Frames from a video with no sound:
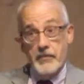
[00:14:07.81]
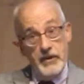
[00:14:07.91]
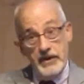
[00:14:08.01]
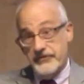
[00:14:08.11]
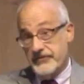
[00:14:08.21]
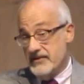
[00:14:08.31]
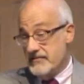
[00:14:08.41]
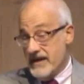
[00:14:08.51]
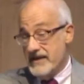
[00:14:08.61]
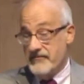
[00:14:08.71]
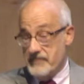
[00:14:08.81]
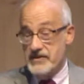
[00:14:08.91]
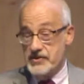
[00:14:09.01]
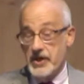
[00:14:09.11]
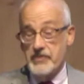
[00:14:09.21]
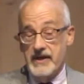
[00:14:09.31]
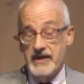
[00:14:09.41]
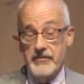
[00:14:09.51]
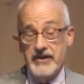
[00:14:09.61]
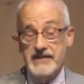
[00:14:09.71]
Wilson may have been joking
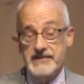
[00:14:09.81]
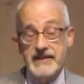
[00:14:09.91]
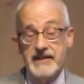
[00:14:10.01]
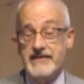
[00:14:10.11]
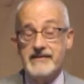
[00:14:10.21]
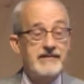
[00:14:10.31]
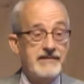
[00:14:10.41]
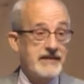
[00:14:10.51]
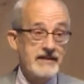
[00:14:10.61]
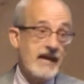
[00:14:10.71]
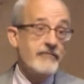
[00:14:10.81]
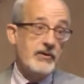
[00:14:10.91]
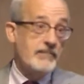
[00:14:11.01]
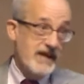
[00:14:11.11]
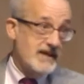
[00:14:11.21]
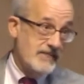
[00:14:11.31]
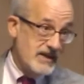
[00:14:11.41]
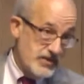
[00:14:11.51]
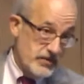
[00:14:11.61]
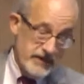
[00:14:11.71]
when he said, "The devil made me
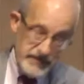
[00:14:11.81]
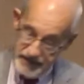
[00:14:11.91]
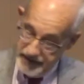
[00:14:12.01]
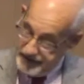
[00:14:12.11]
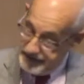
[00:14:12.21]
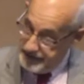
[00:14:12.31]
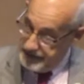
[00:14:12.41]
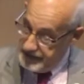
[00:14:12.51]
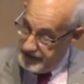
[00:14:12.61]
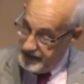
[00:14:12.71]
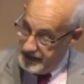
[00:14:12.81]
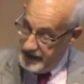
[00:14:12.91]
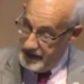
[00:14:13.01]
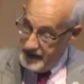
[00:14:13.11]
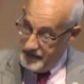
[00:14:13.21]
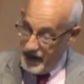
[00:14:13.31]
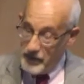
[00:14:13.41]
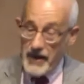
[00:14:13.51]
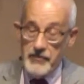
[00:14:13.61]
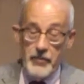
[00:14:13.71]
do it." But
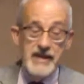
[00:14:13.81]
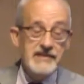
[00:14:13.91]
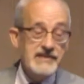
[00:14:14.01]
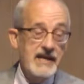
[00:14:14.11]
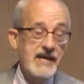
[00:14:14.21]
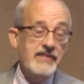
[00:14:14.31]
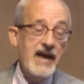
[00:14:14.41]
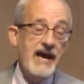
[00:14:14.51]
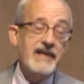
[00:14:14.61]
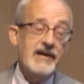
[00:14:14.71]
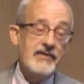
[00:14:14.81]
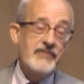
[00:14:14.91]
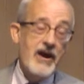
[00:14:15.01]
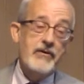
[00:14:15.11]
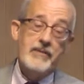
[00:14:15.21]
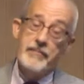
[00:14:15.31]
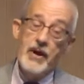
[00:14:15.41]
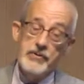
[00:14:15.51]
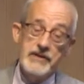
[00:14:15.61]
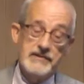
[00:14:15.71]
when we say that of our
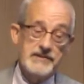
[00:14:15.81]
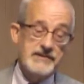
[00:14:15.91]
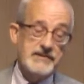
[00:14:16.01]
opponents,